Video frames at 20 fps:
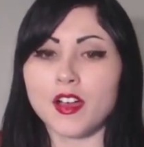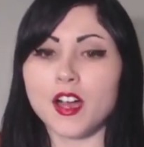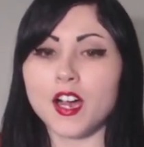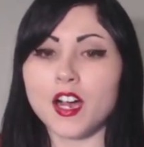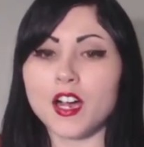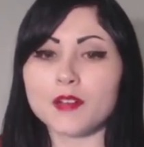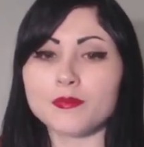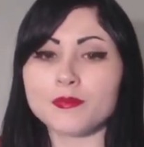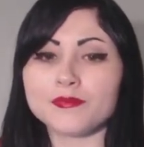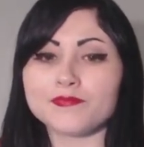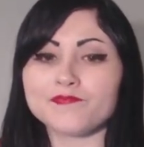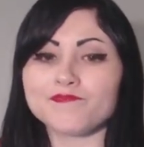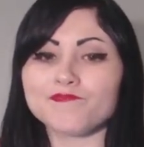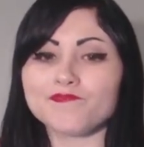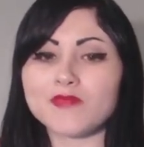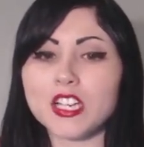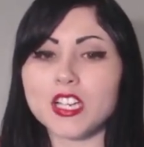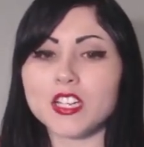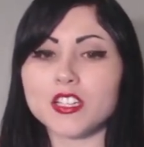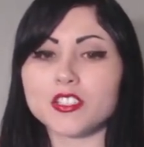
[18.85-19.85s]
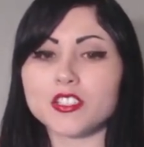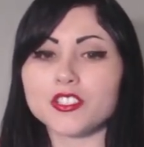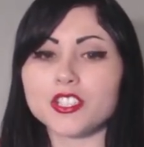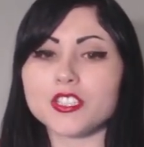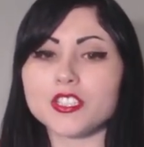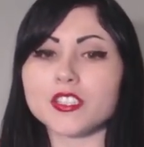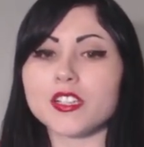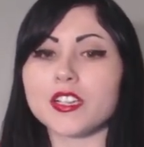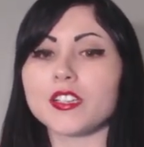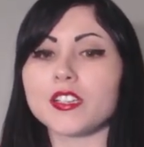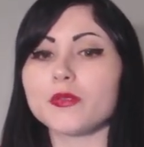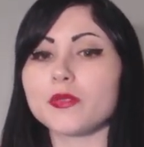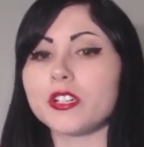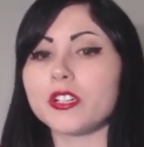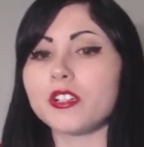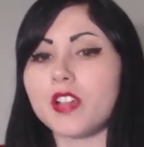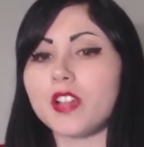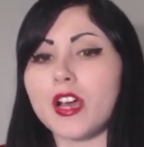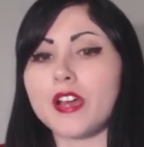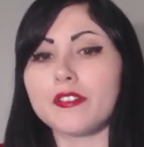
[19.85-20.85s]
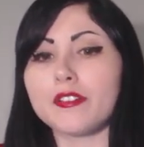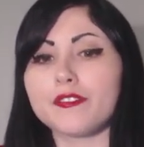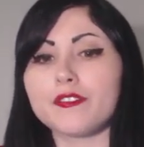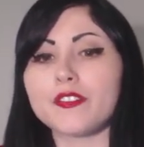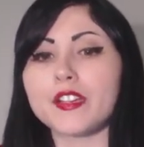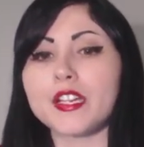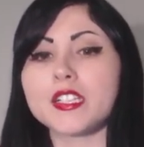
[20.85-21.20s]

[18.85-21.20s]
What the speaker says: Um, just like in real life,